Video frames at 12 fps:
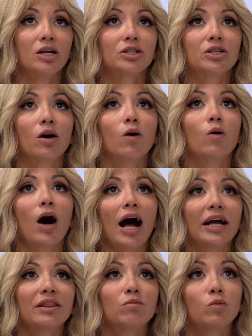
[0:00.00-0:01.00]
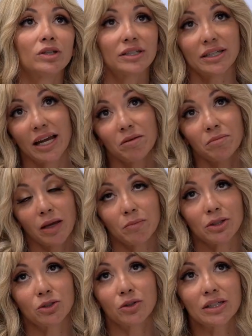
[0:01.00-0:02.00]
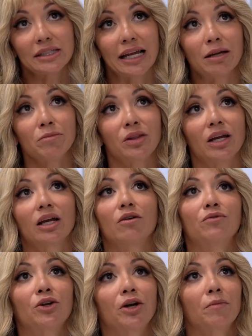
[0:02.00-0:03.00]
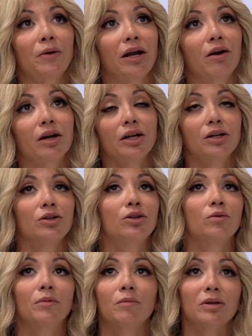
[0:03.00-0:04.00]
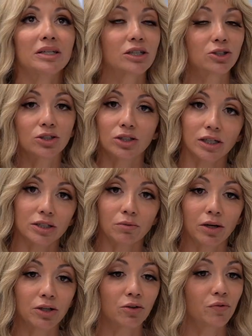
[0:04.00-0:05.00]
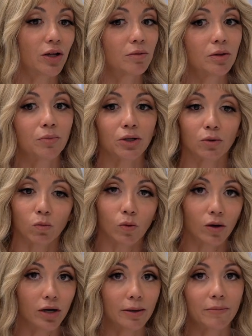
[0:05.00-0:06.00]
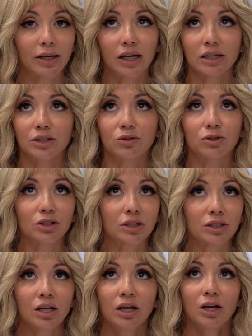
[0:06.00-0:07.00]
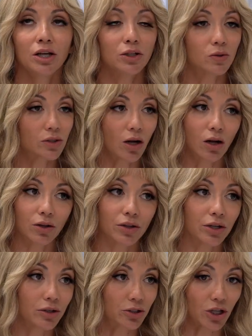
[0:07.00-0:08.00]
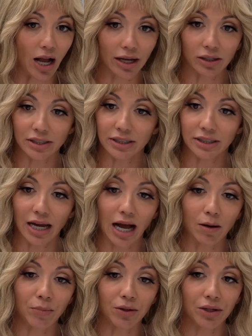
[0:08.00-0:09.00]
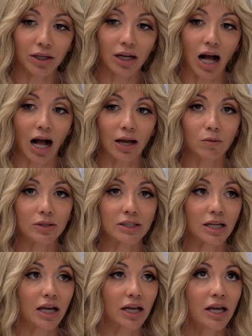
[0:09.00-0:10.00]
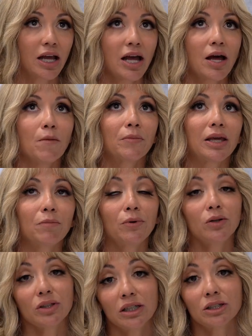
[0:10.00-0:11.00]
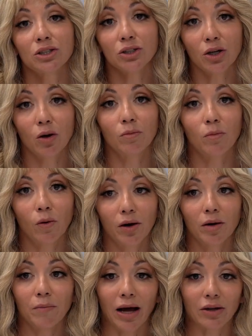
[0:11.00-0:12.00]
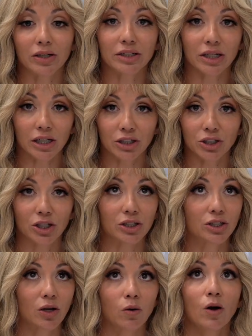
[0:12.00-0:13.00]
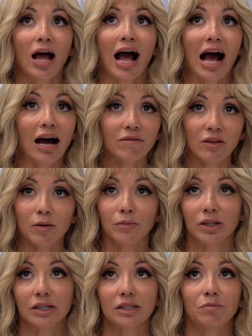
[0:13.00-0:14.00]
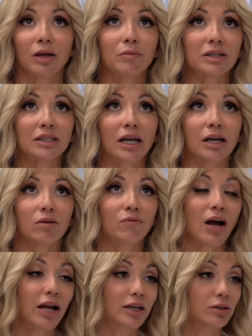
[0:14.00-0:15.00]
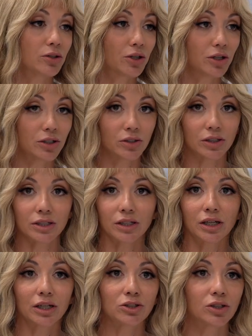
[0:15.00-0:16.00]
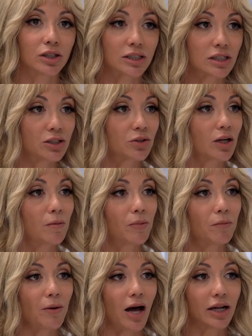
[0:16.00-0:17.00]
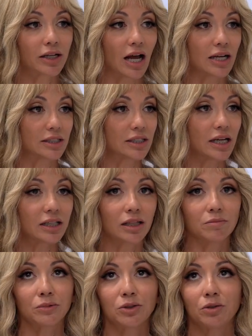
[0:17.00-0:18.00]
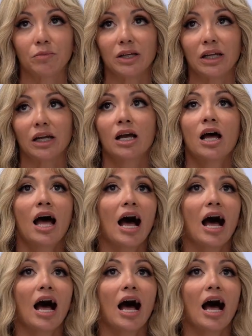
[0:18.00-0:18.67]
So I would say maybe do the same thing. If you're a parent and, maybe addiction doesn't run in your family, but you're worried because you saw that your child is dabbling, I would say people need to know more about addiction. So have them listen. Maybe say, fine, you're going to do this on occasion. Listen to a couple podcasts. Take them to a meeting.